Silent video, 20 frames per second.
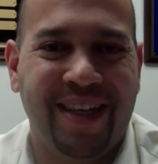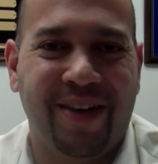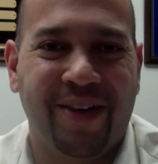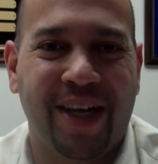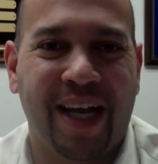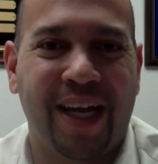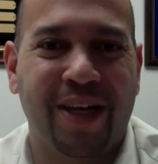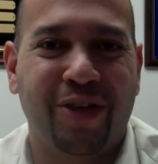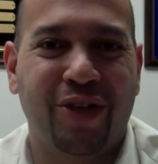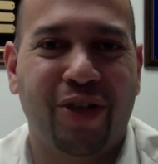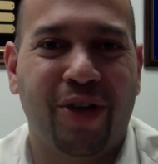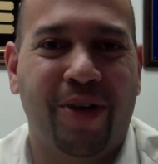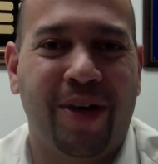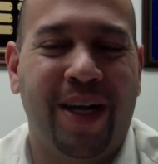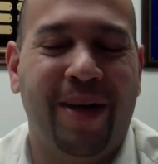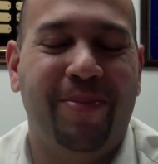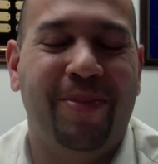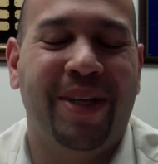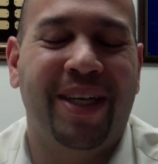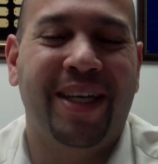God showed
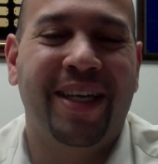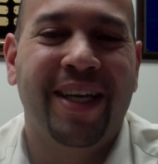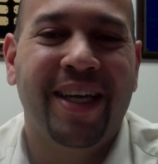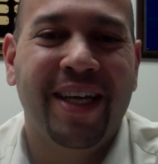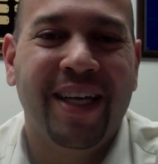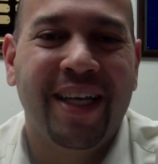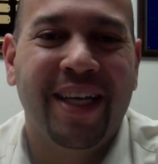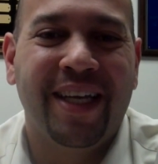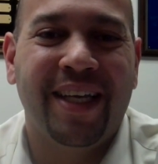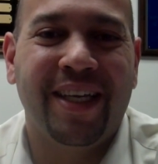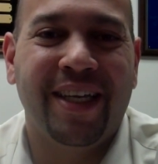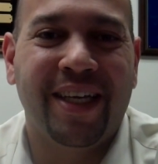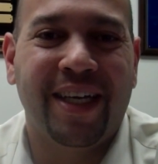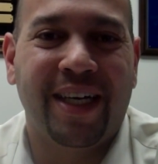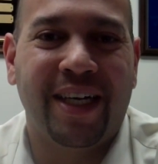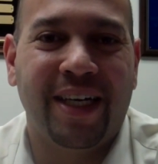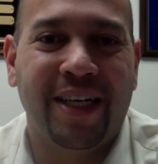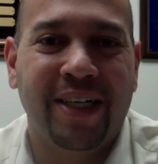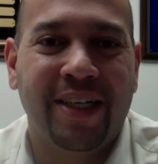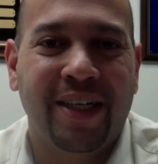up. He
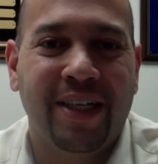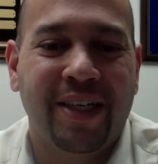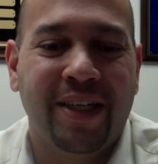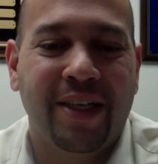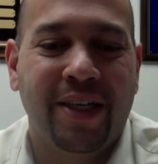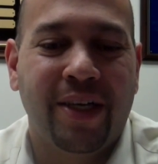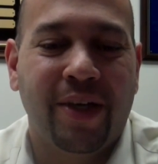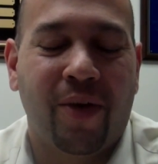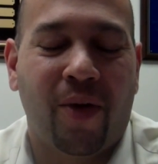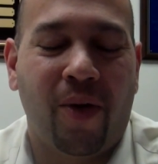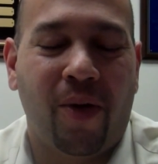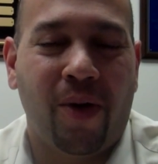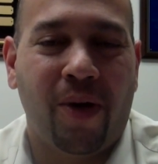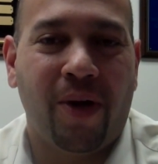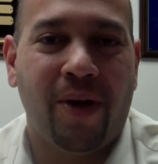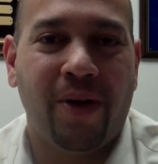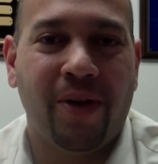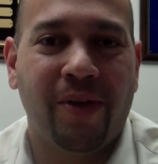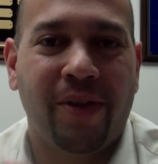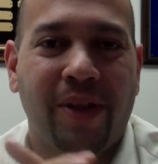
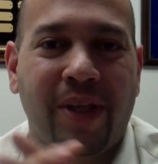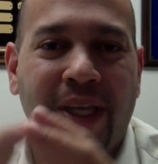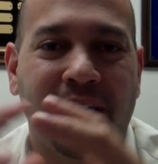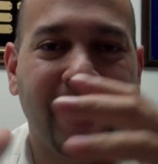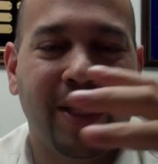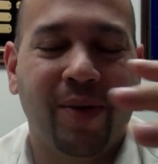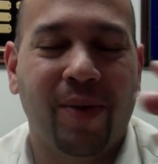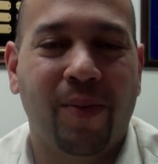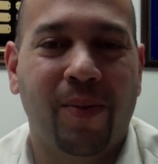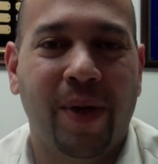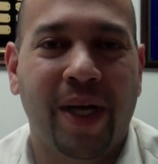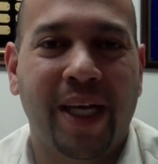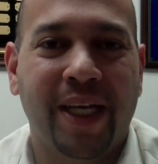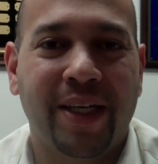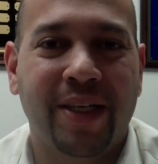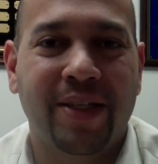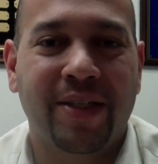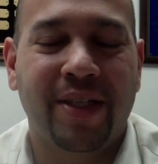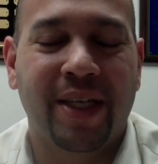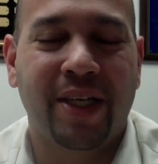all the
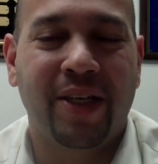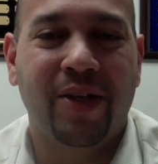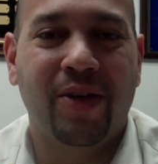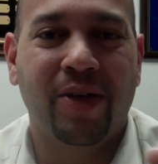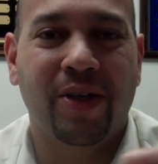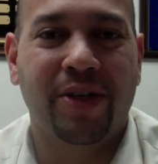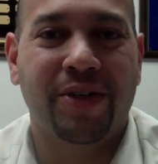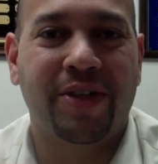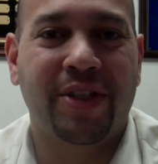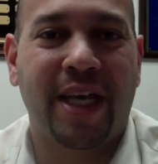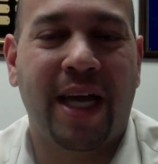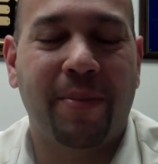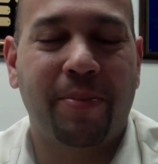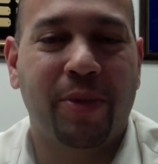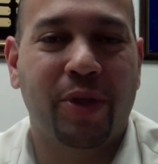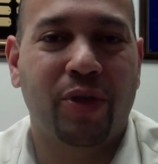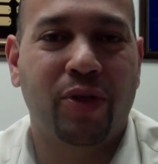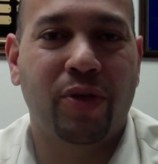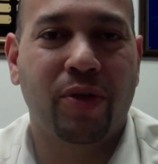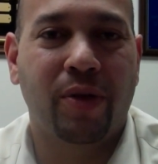ways that he could have
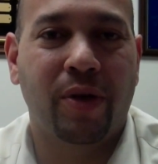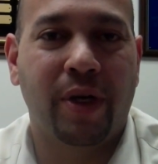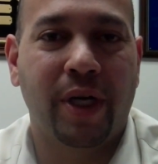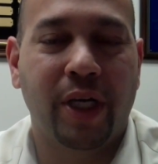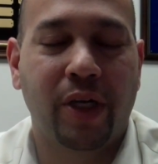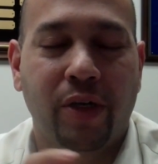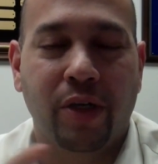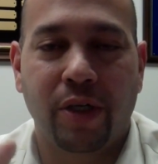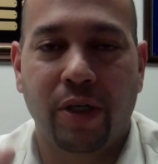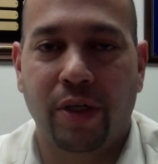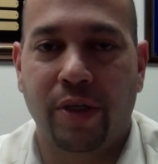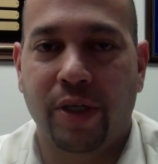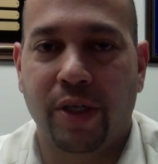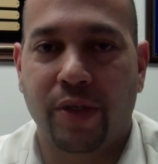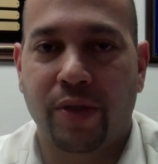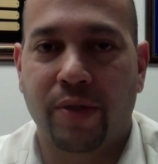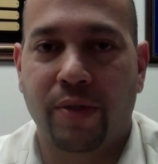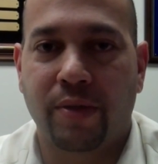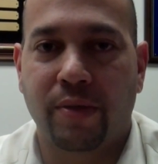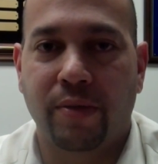stopped the shooter. He couldn't have
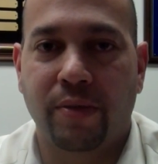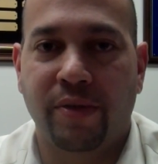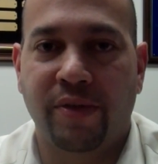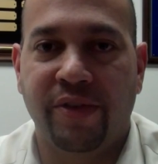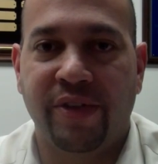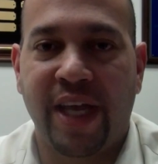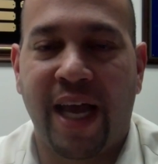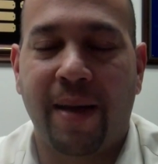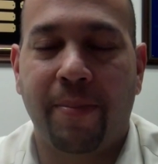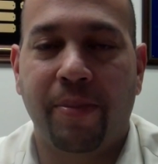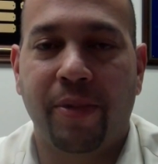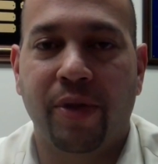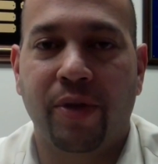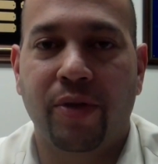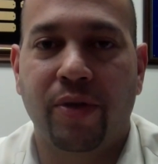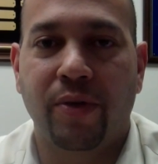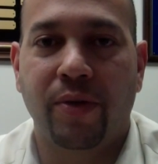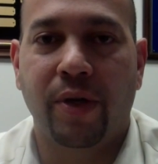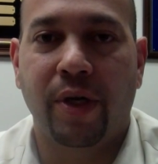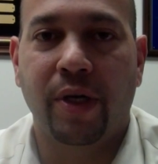just zapped the
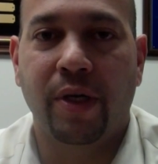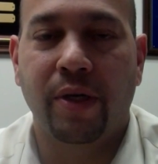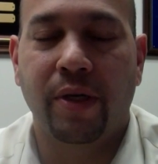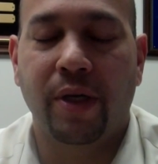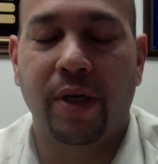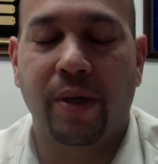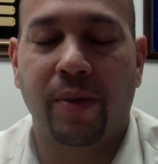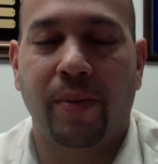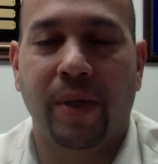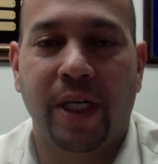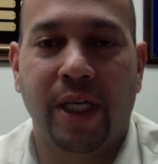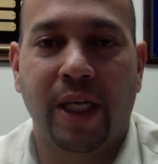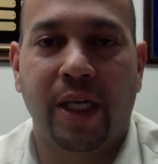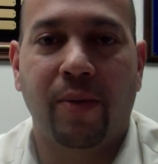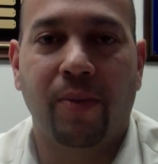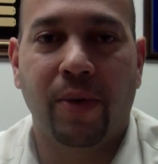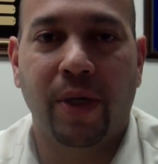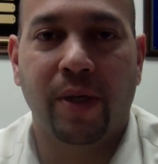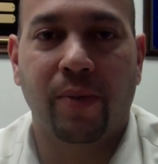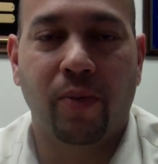shooter. No,
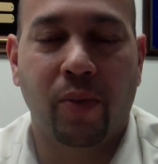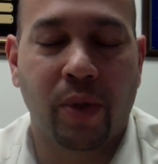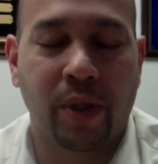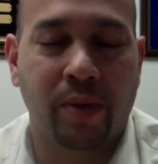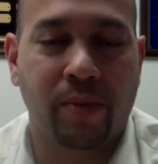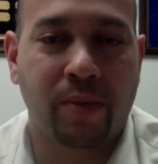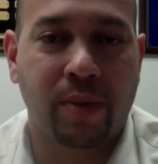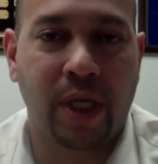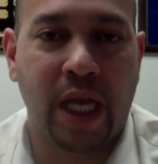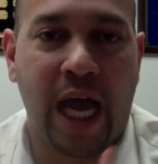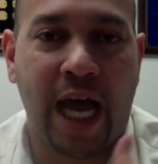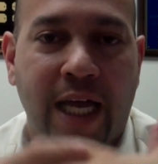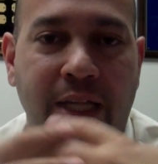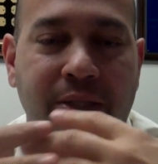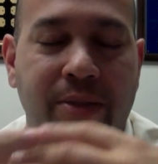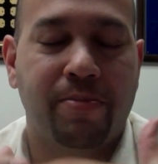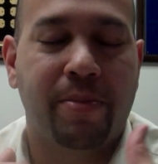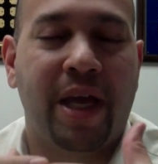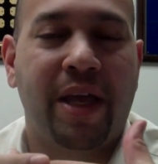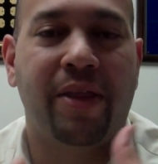what
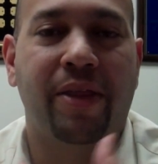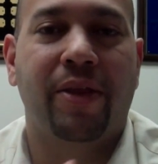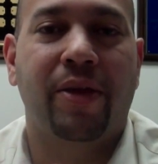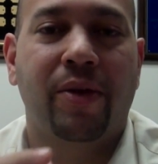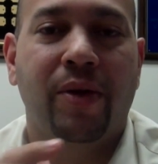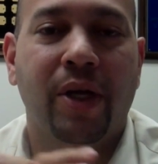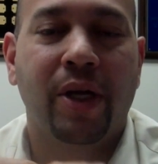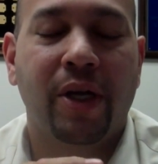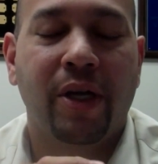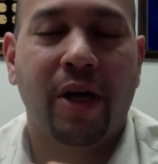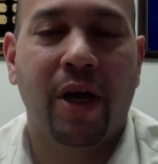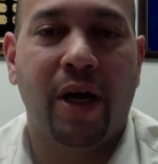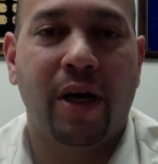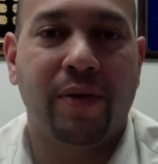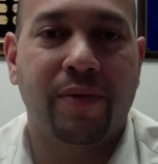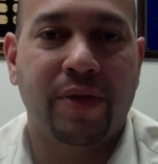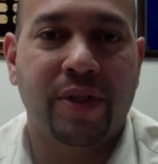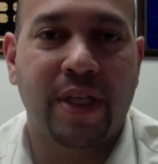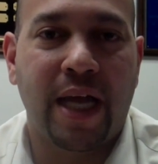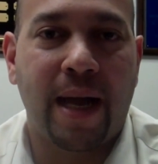God's method
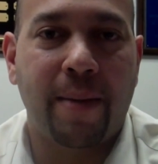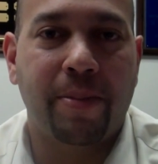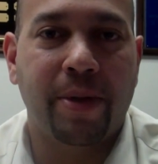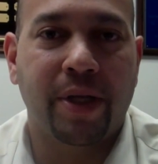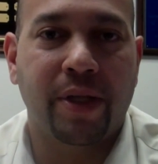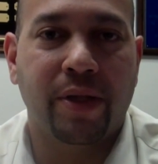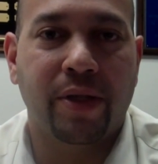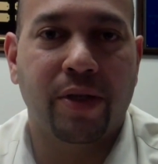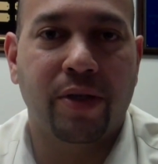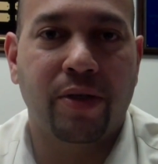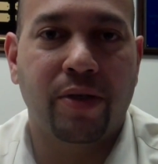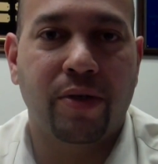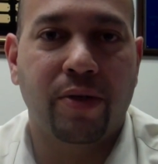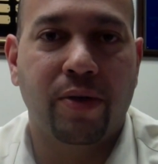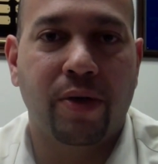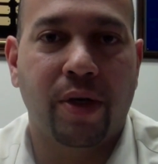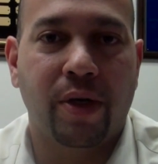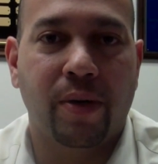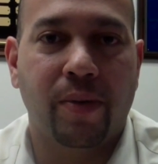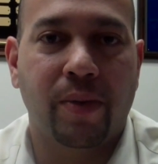of stopping the
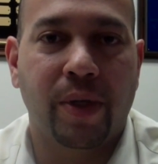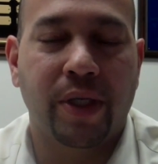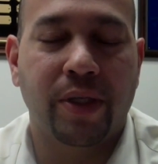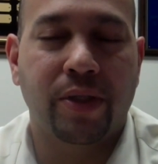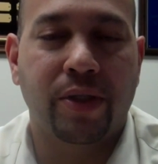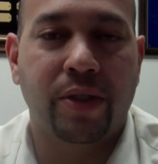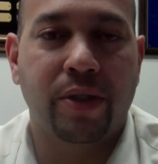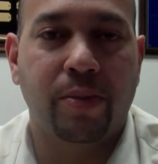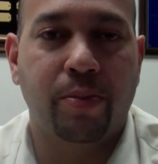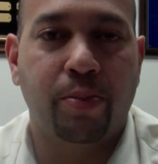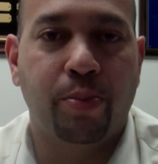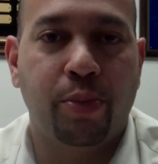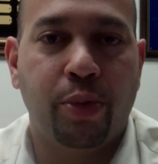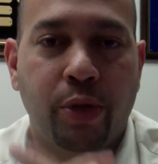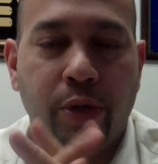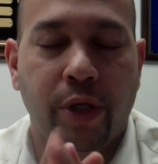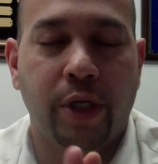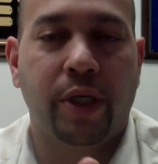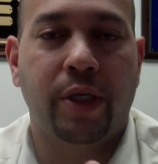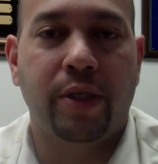shooter was to
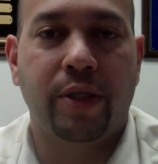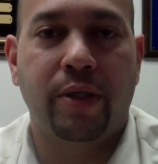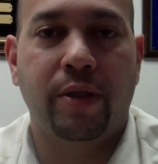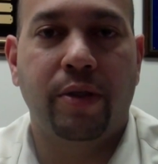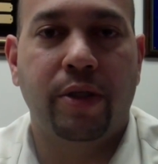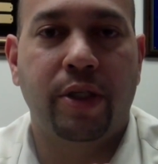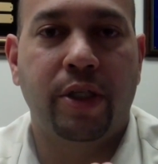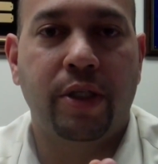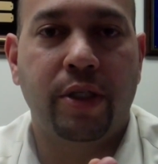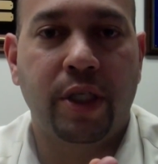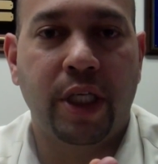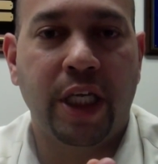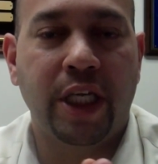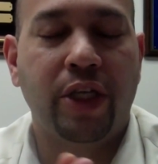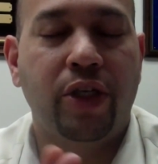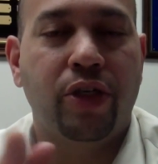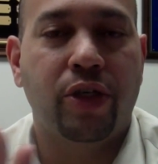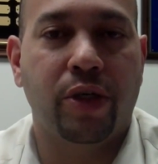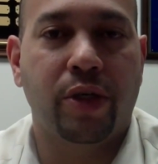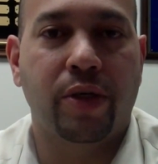put
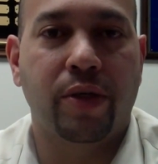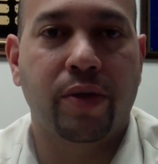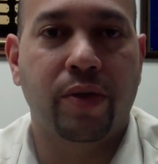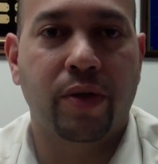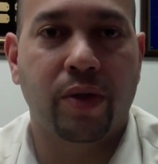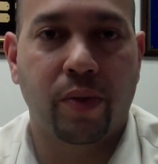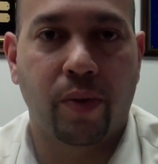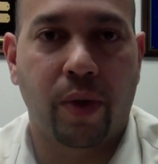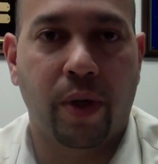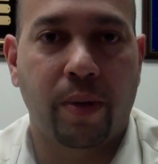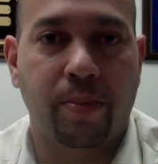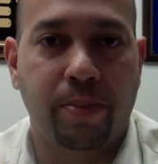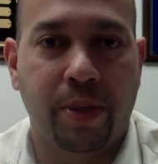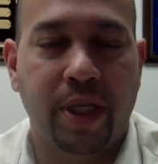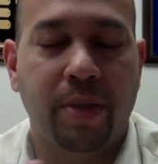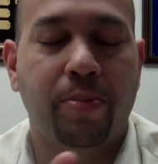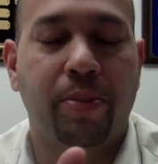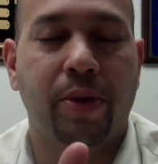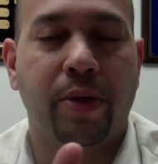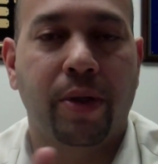teachers who are
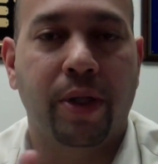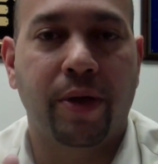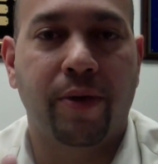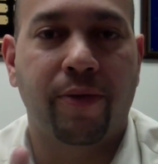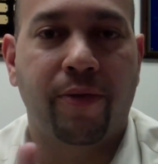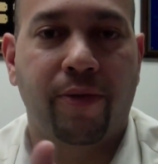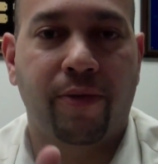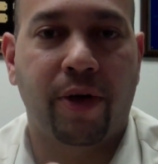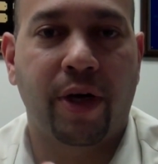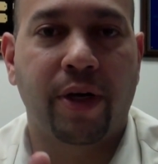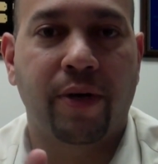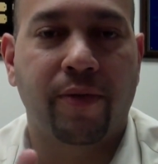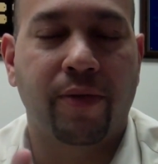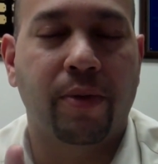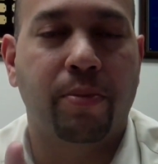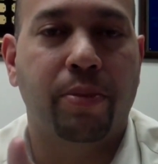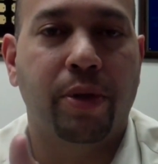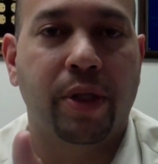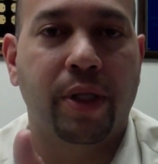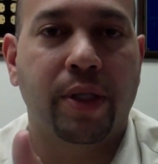people in front of
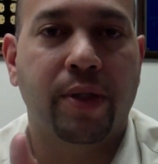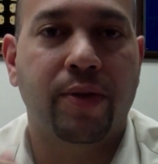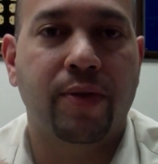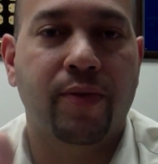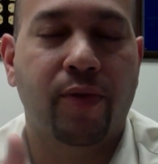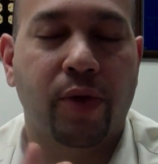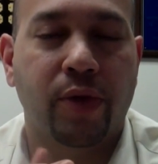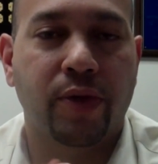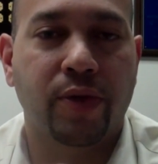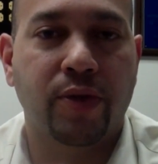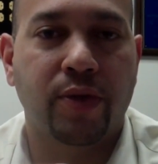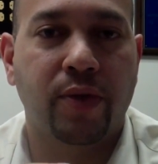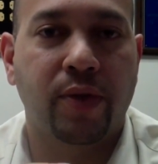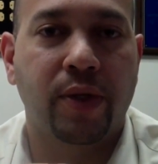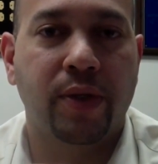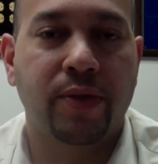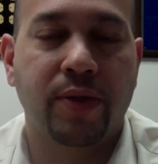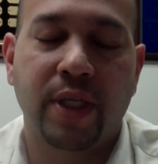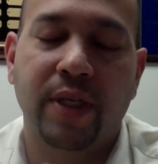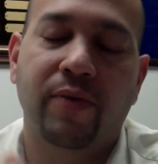the bullets for the
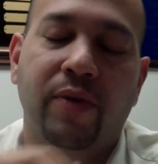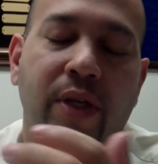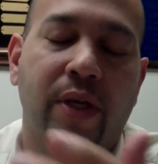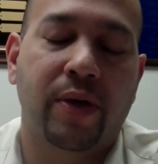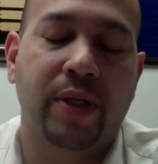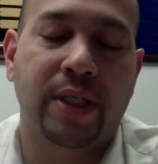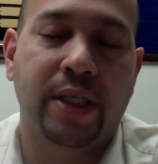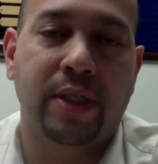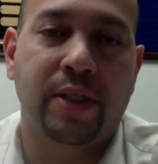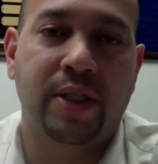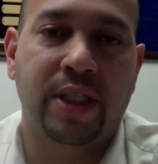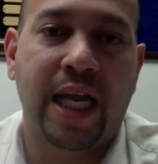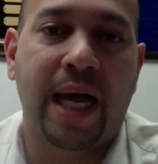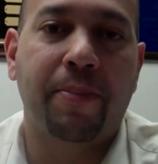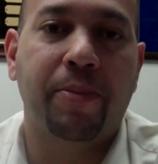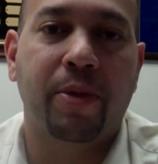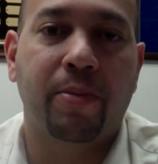students, even though it didn't stop